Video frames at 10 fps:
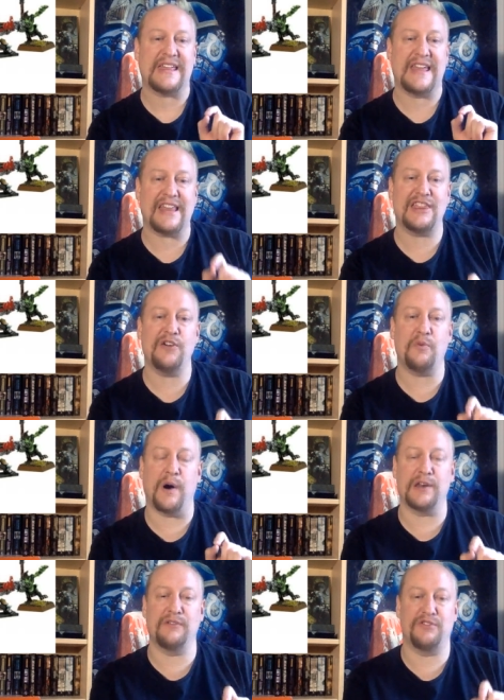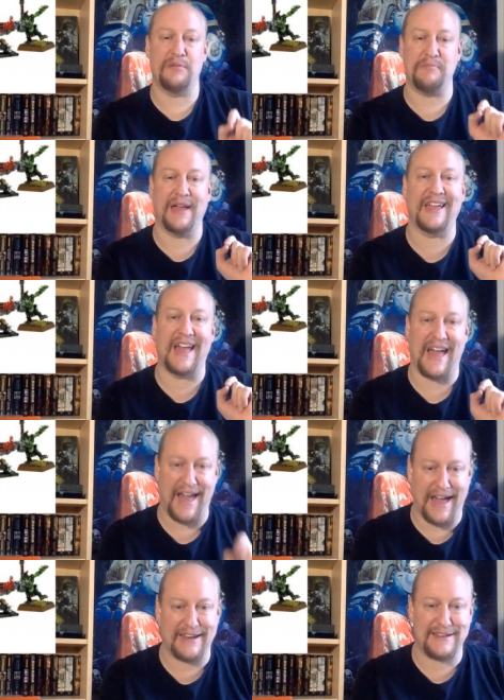get the one with the big
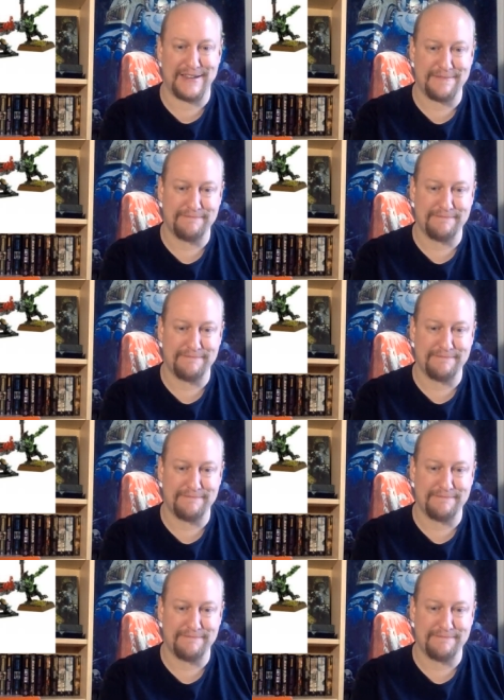hat